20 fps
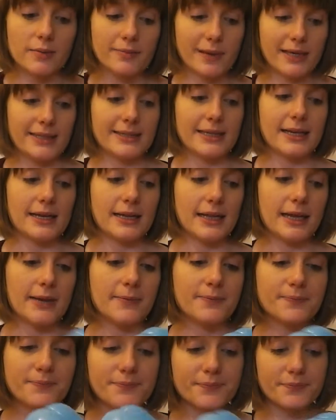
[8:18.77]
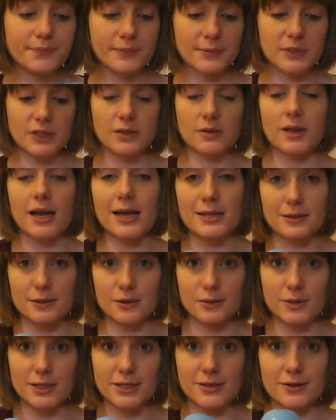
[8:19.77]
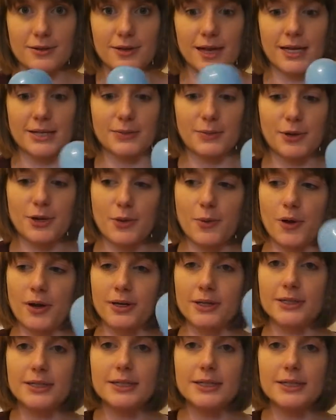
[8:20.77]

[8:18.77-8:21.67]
basically. So that's always good, that's what you want.